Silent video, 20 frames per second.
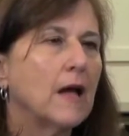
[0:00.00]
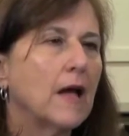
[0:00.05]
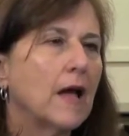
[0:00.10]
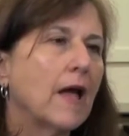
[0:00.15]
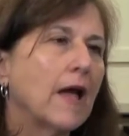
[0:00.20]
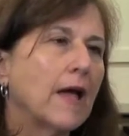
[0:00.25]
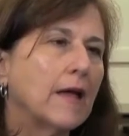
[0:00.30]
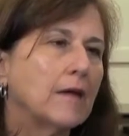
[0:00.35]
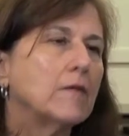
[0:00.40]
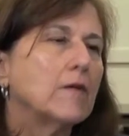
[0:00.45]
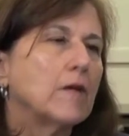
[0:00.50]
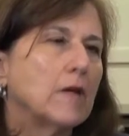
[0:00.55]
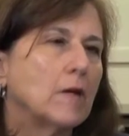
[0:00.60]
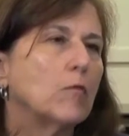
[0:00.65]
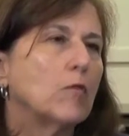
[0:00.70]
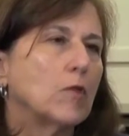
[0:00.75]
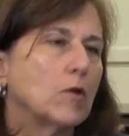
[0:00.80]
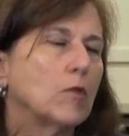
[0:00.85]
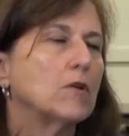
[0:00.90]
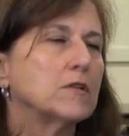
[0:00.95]
And it
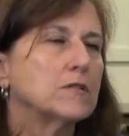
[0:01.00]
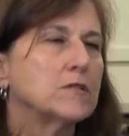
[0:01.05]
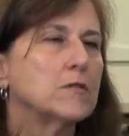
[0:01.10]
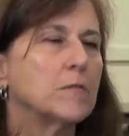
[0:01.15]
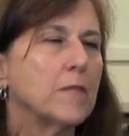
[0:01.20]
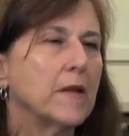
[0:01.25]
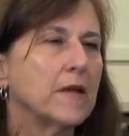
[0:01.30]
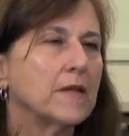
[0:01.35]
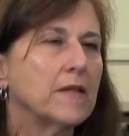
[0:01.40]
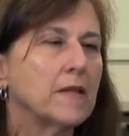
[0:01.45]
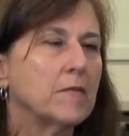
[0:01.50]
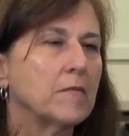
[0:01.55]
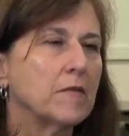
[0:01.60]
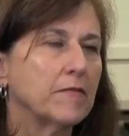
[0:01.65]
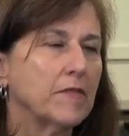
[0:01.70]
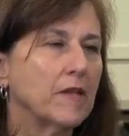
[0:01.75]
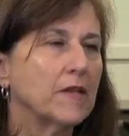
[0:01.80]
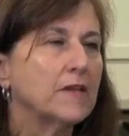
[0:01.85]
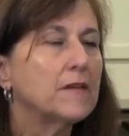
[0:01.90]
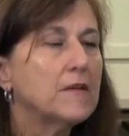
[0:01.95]
would also make them,
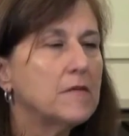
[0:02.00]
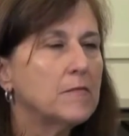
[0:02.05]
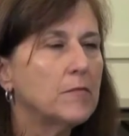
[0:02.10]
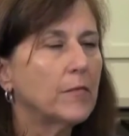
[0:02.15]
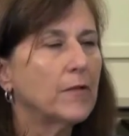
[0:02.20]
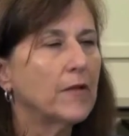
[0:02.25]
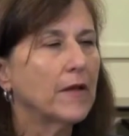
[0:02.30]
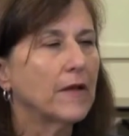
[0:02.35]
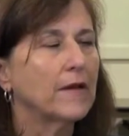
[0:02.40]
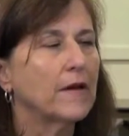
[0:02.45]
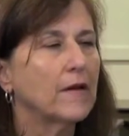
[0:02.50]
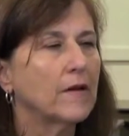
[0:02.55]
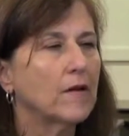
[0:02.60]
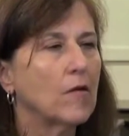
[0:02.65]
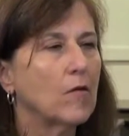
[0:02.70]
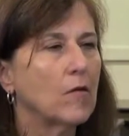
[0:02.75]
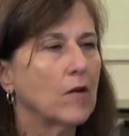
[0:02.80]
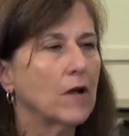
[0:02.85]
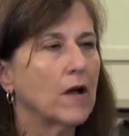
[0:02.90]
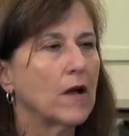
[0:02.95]
if they didn't plan on
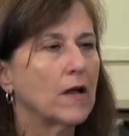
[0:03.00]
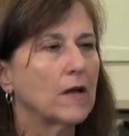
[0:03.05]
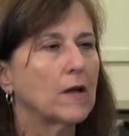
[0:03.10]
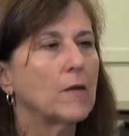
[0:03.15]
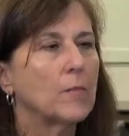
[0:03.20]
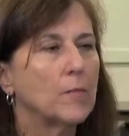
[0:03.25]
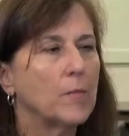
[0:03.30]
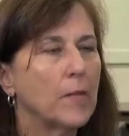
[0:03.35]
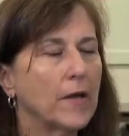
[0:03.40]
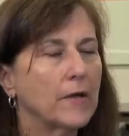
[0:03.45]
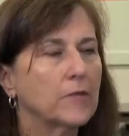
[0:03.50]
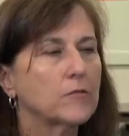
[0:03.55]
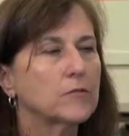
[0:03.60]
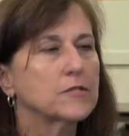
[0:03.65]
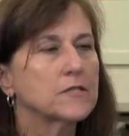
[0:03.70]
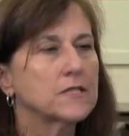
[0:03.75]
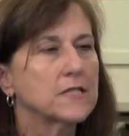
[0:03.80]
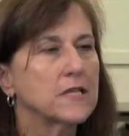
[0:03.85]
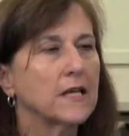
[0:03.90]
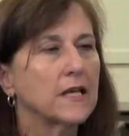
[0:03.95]
going on, a better
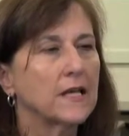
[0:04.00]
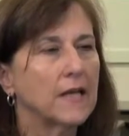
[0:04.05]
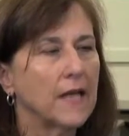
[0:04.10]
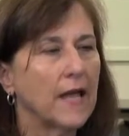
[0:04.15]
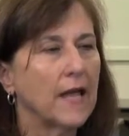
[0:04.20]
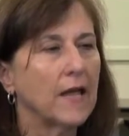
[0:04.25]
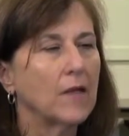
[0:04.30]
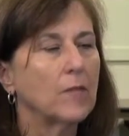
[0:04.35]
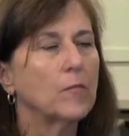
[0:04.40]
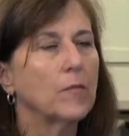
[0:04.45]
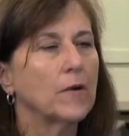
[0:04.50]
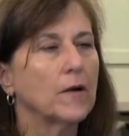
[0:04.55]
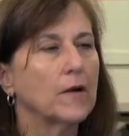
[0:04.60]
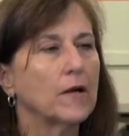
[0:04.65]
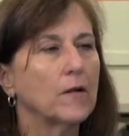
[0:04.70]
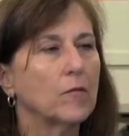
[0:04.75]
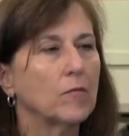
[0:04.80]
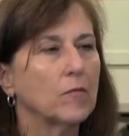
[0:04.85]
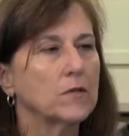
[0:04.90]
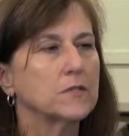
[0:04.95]
CNA, but
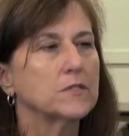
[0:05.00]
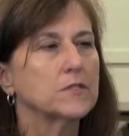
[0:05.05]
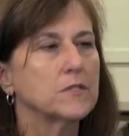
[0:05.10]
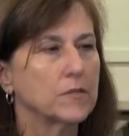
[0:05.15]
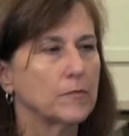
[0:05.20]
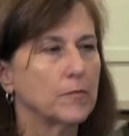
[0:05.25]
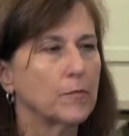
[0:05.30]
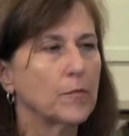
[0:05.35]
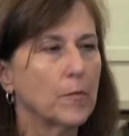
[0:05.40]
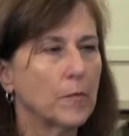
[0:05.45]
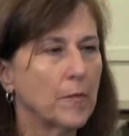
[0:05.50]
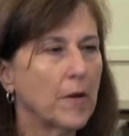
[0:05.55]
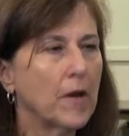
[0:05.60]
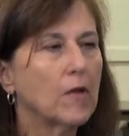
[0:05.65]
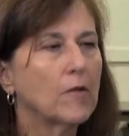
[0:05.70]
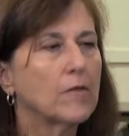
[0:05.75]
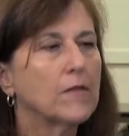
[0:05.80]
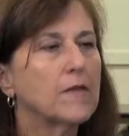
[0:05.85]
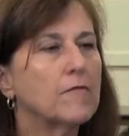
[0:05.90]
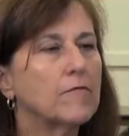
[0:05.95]
it was to
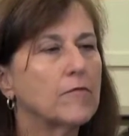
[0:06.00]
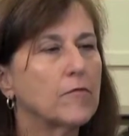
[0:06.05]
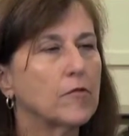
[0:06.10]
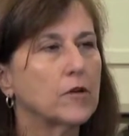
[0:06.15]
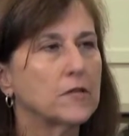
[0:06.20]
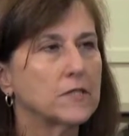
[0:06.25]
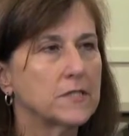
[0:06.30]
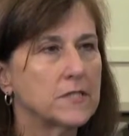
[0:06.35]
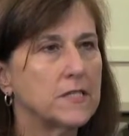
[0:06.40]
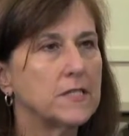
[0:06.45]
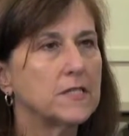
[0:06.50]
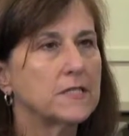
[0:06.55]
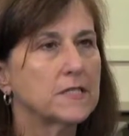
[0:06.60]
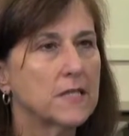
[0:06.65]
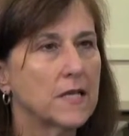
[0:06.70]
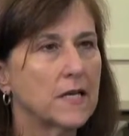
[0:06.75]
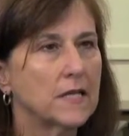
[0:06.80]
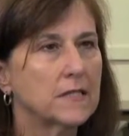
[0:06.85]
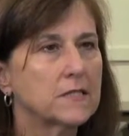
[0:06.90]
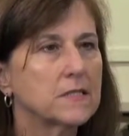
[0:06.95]
prepare them for a TEAS
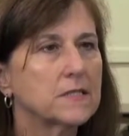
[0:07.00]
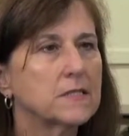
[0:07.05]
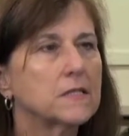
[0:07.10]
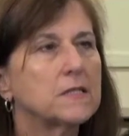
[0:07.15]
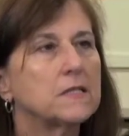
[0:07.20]
test.